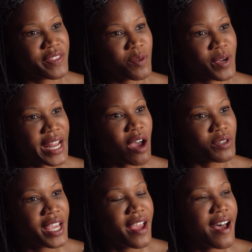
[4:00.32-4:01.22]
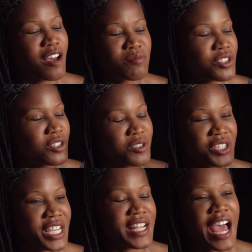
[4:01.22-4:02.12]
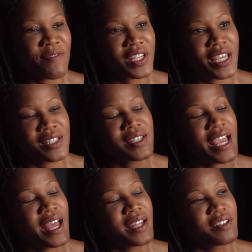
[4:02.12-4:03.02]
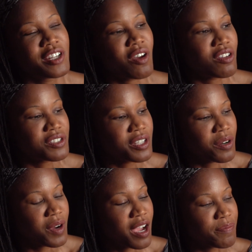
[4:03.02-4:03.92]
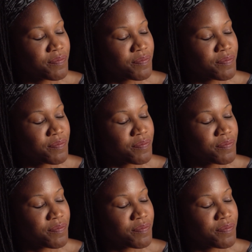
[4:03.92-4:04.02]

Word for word: when they went out. Children's aid advocates and also